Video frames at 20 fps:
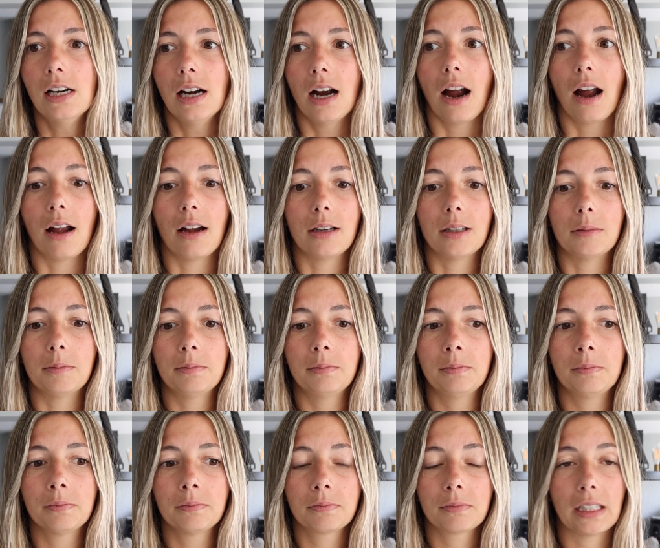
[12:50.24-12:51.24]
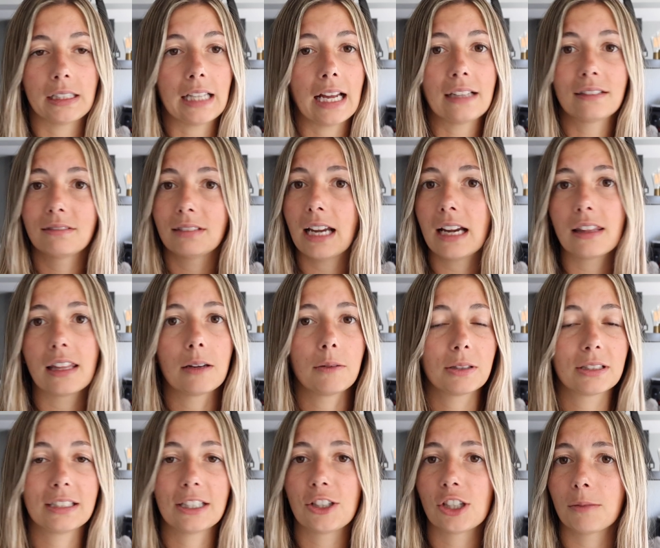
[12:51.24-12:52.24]
And then, yeah, they were
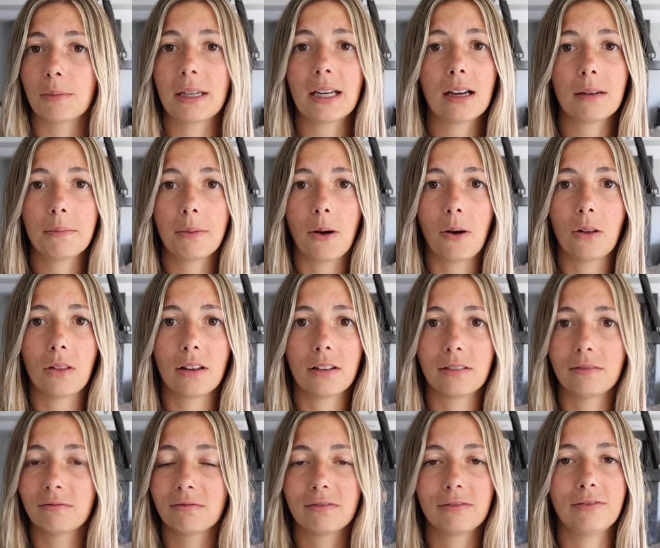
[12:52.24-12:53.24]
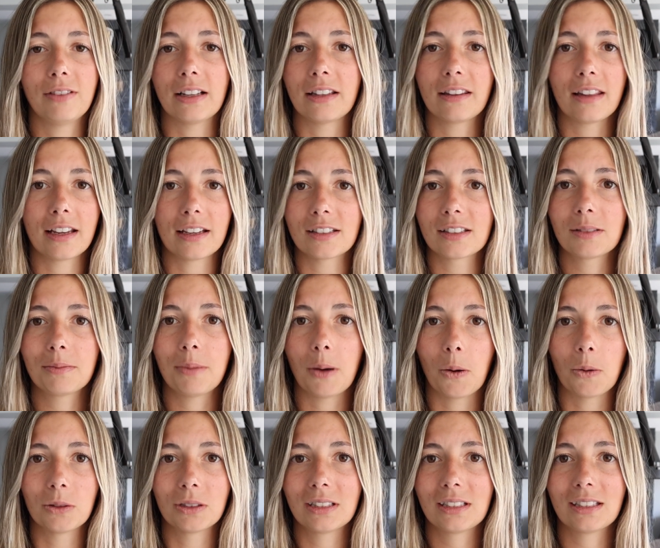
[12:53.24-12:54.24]
stitching me up, all the fun things
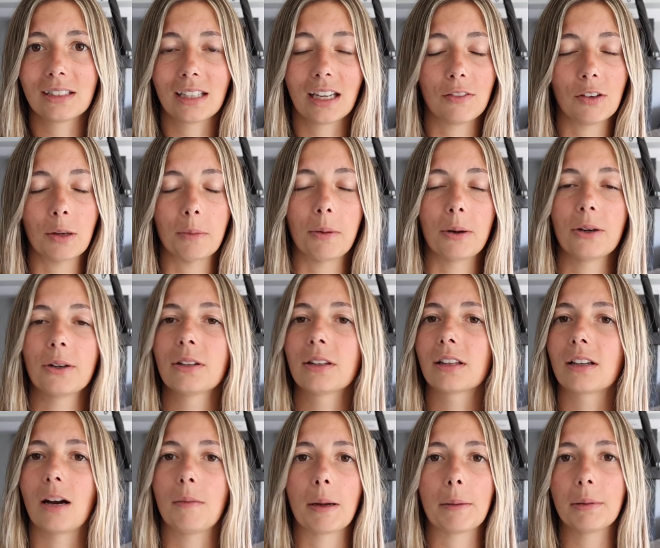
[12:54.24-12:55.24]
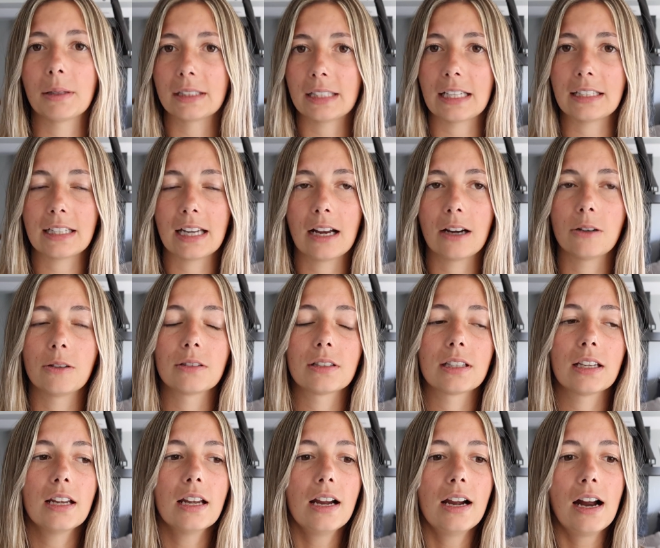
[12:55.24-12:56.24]
post giving birth, got my placenta
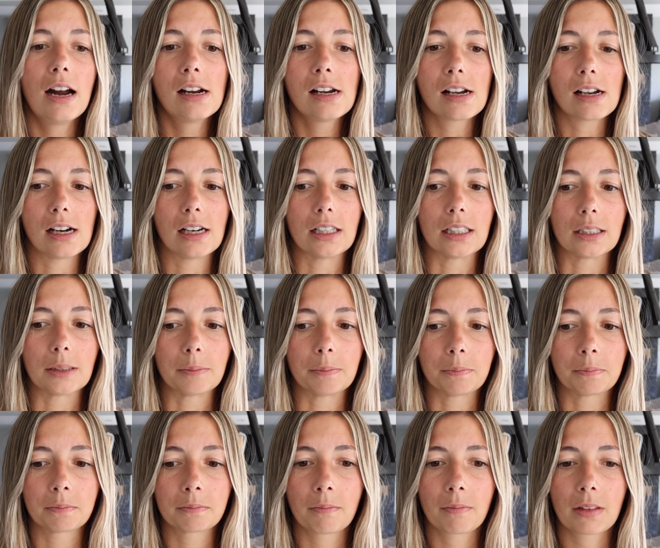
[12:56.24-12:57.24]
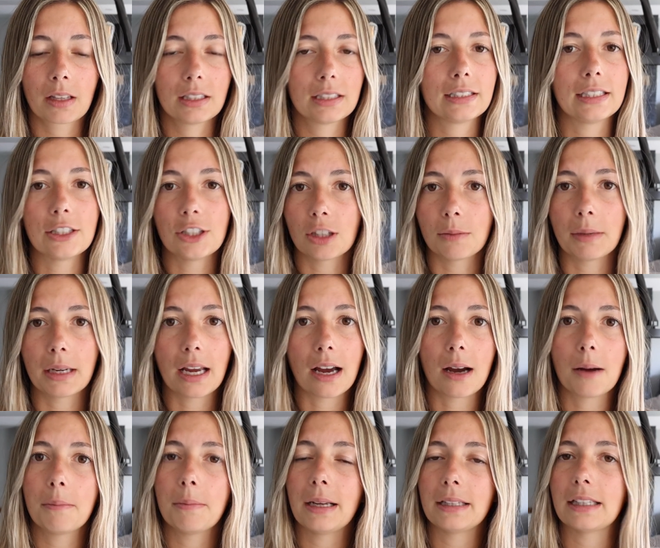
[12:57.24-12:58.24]
out, stitching me
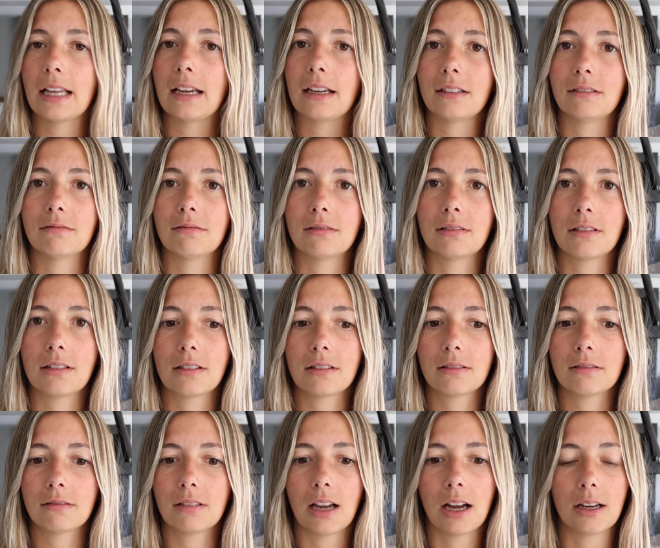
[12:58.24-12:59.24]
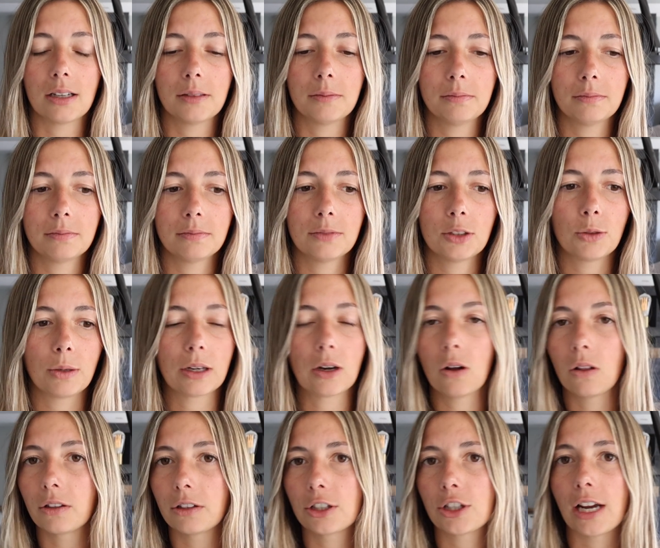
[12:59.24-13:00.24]
up, and then doing
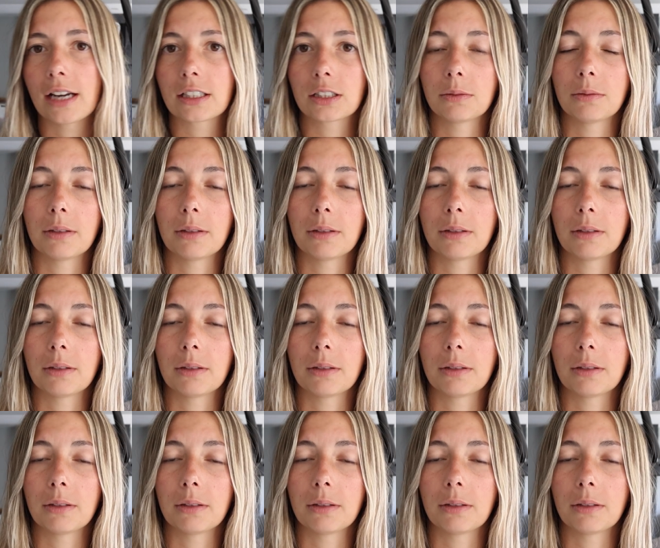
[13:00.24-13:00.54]
all their checks